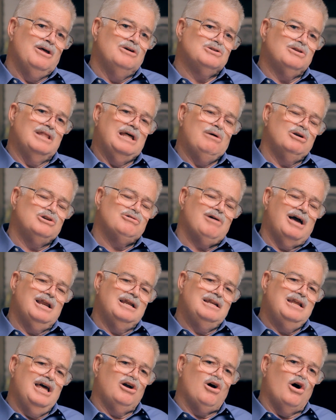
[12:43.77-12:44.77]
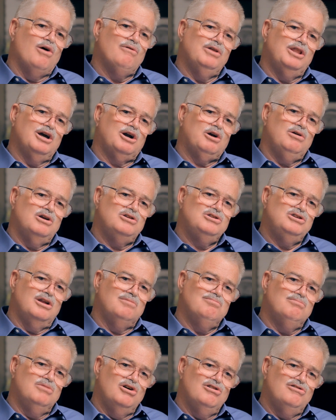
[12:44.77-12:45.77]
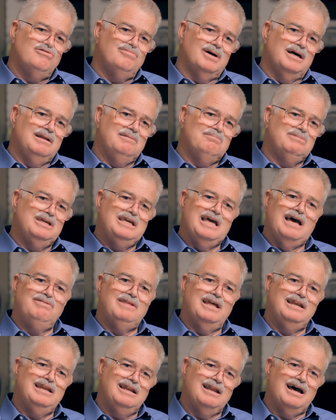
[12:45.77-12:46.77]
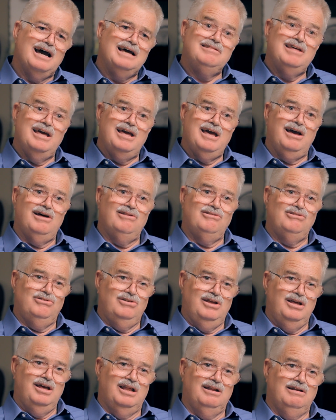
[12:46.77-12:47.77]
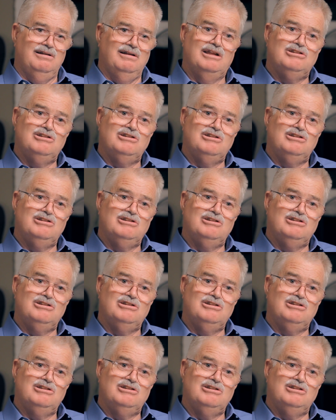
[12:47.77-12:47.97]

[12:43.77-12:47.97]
So they were trying to take over the Christian movement, but yet they denied they had sin.